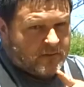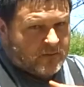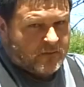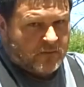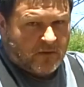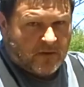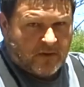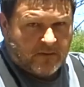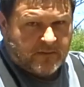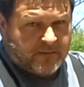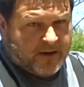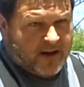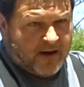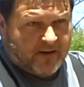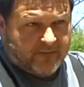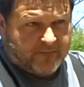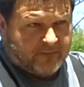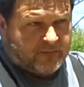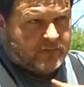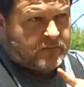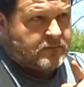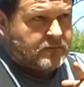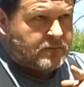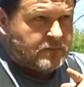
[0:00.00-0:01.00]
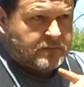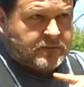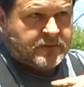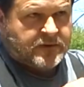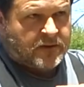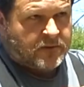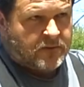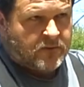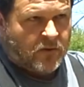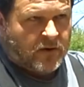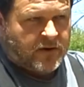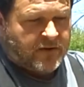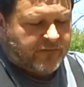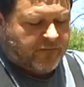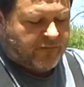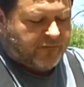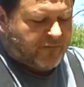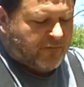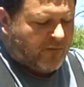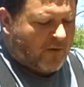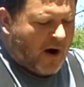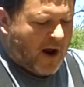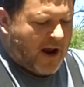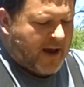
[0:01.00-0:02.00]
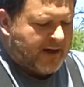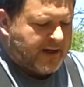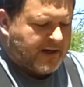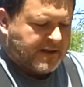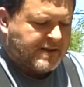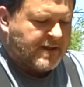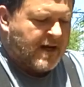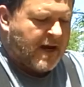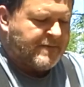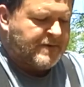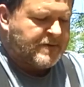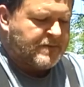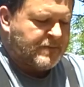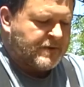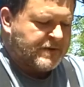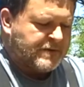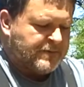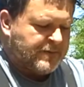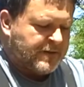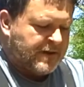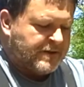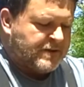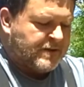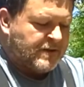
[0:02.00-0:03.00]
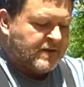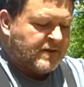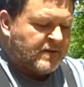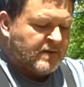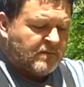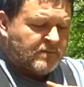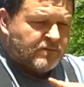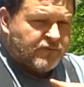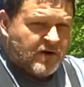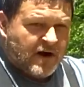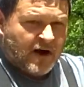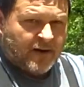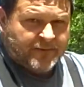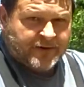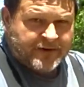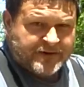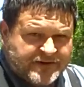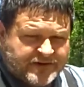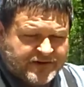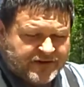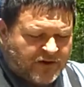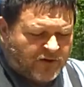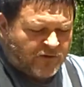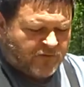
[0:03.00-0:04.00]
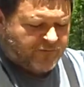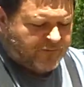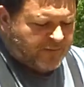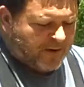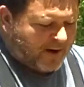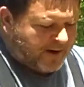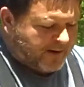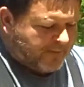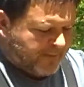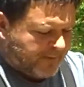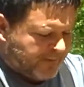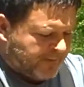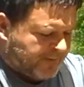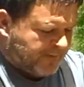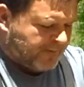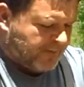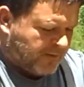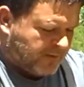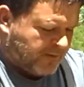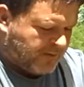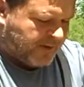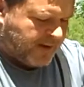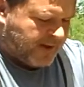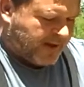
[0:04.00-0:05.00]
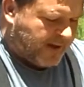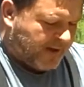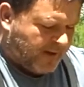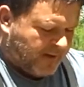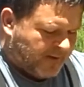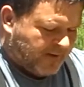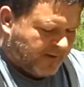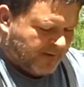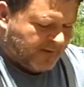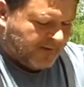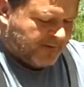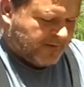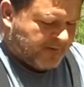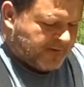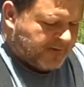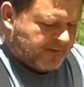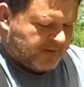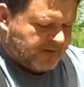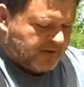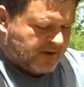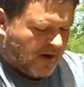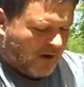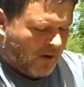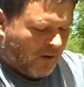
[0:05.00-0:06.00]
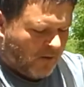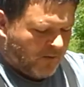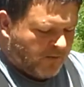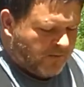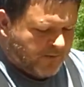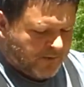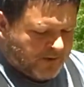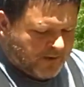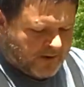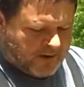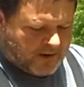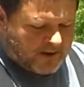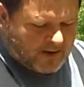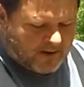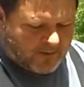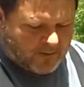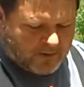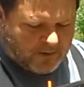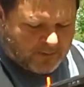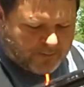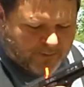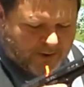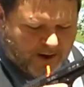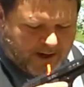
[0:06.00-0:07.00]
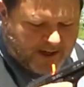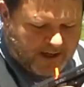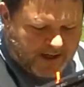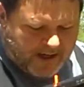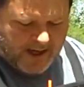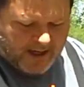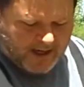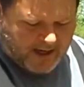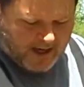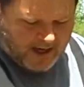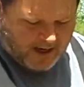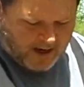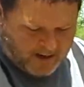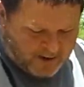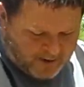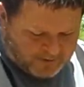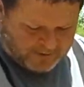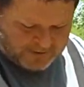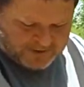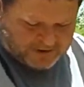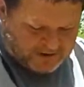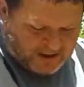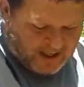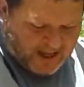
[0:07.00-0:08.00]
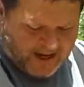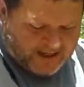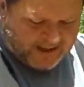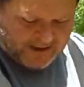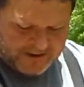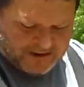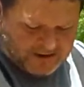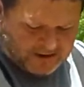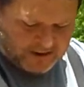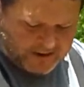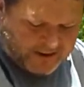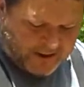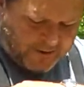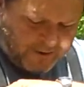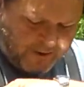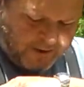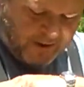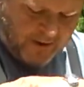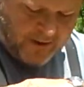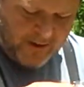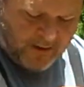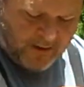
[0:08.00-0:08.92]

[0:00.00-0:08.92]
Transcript: will have one of a variety of types of misspeeds, probably a stovepipe. Okay. So I'm going to bring it in here. The slide is cleared.